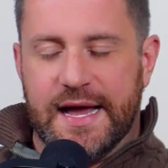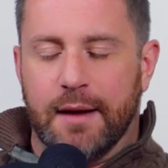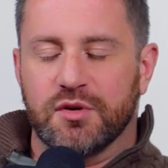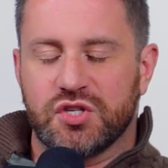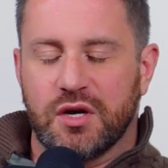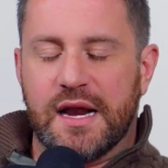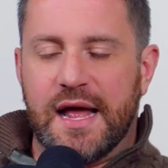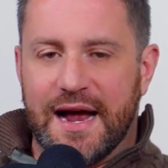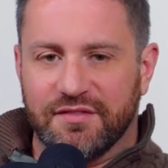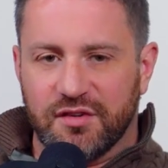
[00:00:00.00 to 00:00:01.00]
Yeah, but you're going to
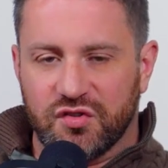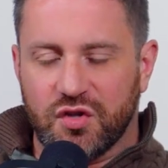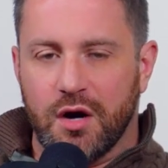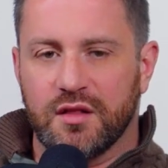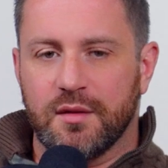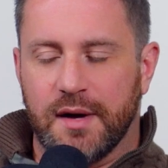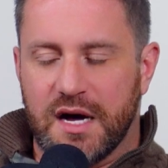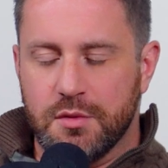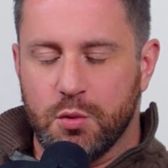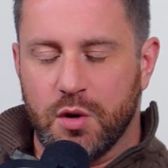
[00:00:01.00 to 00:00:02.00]
have to start at the
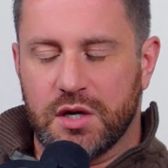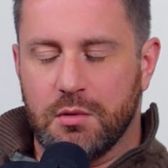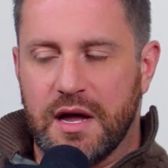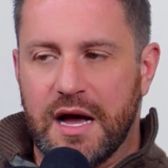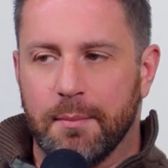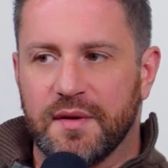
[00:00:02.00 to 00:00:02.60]
bottom and work your way up.